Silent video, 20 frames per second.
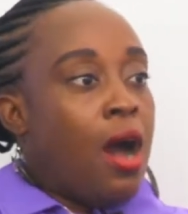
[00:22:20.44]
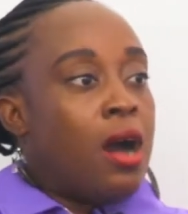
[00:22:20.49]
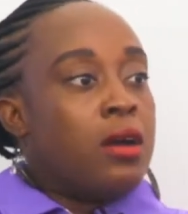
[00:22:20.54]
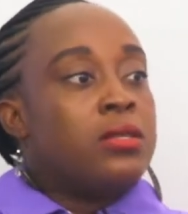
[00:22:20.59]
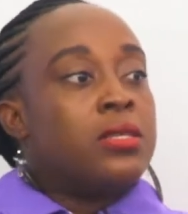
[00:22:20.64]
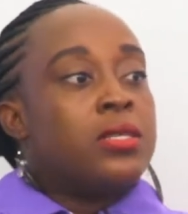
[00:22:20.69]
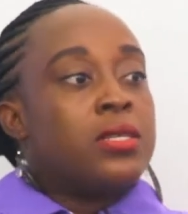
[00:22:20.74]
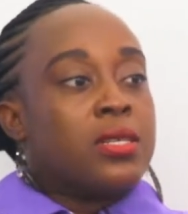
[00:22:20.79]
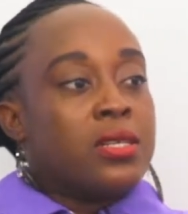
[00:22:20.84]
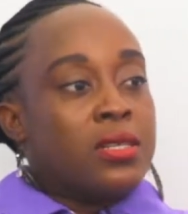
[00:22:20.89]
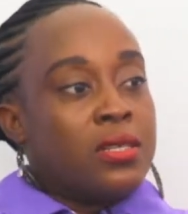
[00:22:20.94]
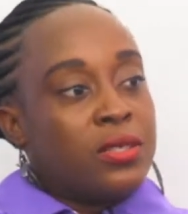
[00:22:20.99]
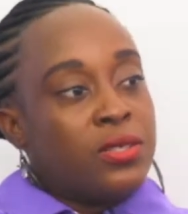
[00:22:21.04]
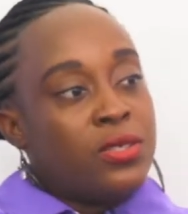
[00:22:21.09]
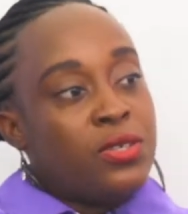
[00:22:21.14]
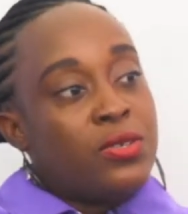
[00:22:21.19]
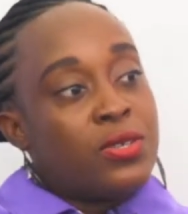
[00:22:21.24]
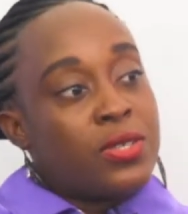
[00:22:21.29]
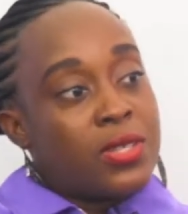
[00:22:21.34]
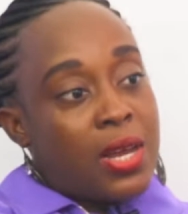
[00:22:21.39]
Until
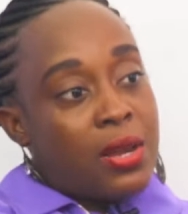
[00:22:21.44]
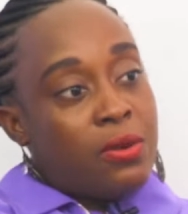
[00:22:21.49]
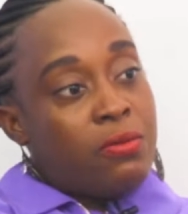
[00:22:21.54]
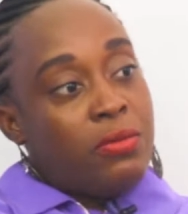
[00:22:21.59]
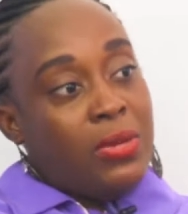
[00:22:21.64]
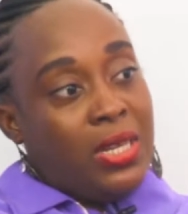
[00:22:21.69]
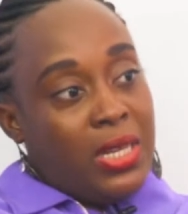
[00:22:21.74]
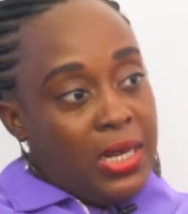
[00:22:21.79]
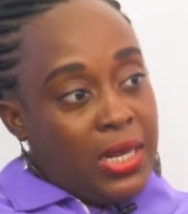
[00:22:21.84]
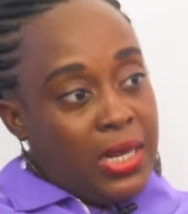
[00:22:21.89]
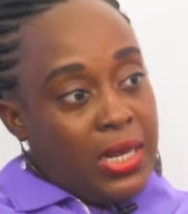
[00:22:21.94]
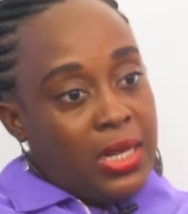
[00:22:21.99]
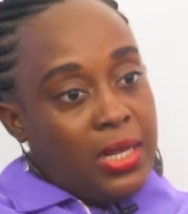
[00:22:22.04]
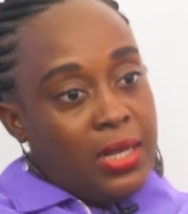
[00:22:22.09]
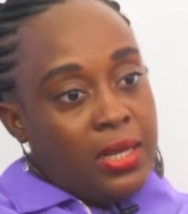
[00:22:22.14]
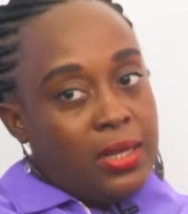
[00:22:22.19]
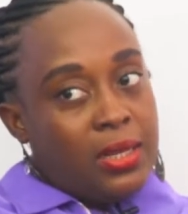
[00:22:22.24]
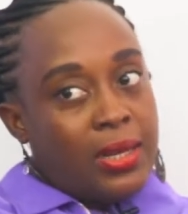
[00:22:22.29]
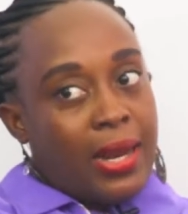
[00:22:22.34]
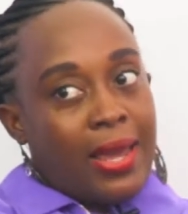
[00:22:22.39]
you start
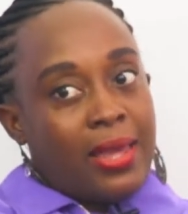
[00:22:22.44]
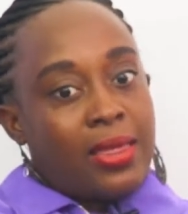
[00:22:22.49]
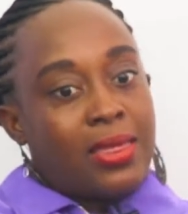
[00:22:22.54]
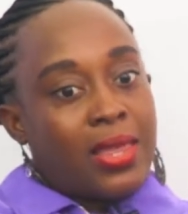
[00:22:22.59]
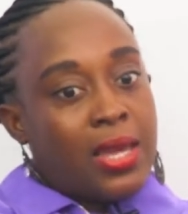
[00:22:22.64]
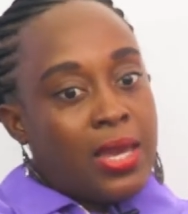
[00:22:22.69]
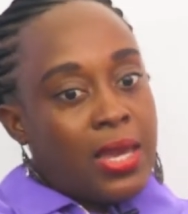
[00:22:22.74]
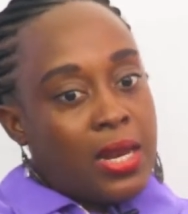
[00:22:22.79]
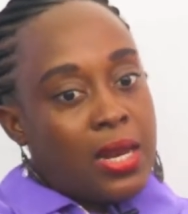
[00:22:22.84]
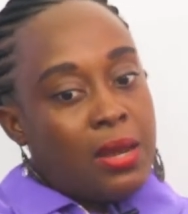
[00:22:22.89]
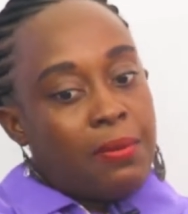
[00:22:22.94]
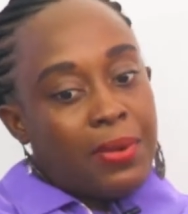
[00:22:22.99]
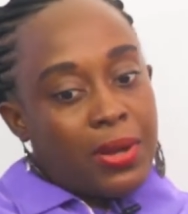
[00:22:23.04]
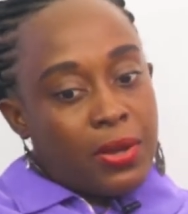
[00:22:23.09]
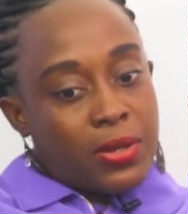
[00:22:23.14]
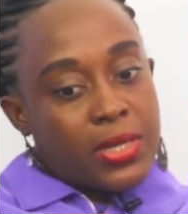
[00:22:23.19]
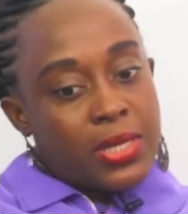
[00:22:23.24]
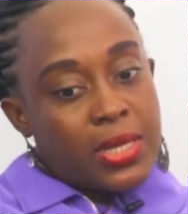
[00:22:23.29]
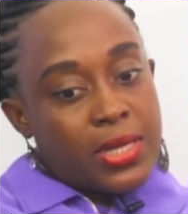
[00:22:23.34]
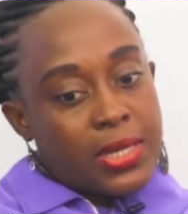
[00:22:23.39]
really like thinking
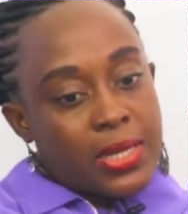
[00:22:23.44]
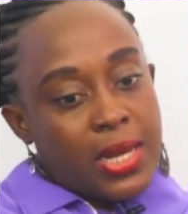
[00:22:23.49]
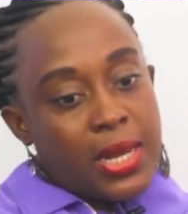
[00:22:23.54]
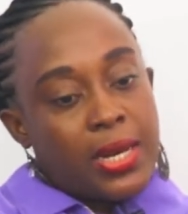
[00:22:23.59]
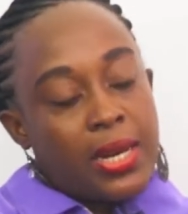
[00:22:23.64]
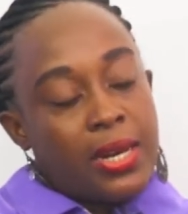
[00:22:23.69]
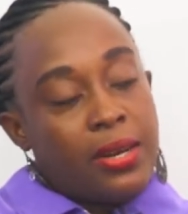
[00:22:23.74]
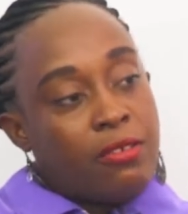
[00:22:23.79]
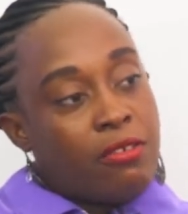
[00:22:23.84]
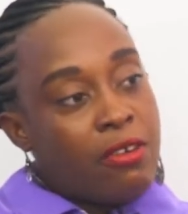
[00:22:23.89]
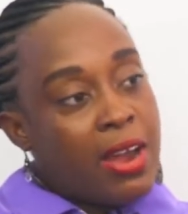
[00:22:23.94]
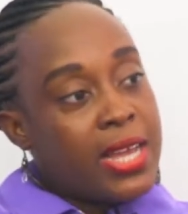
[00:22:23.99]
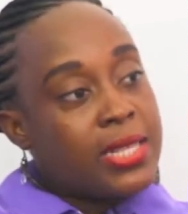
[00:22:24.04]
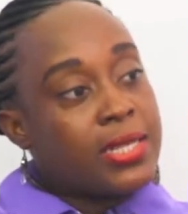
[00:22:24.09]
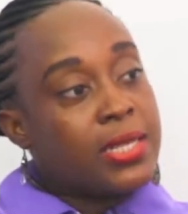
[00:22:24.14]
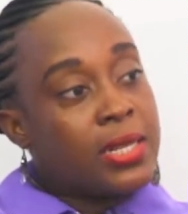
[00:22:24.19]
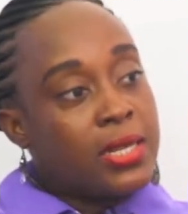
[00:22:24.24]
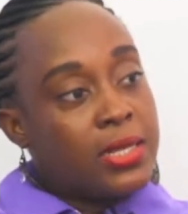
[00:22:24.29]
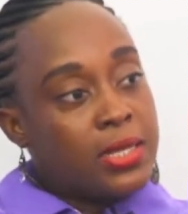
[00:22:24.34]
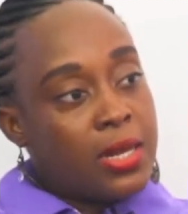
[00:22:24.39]
about it and then
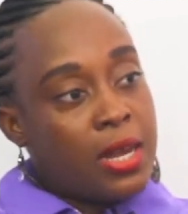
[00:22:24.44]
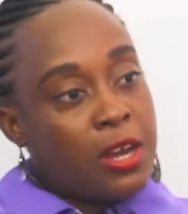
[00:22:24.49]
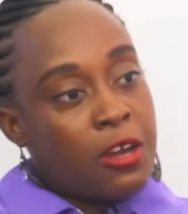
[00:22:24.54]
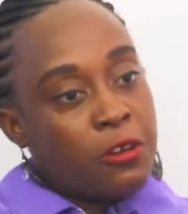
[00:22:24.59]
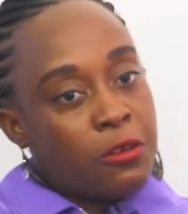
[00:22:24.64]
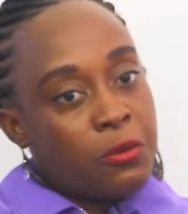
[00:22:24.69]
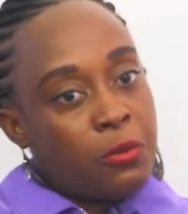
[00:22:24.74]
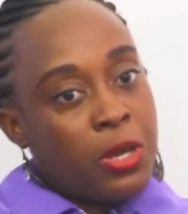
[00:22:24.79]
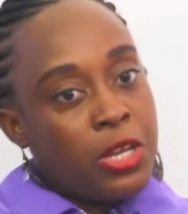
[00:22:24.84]
writing it down.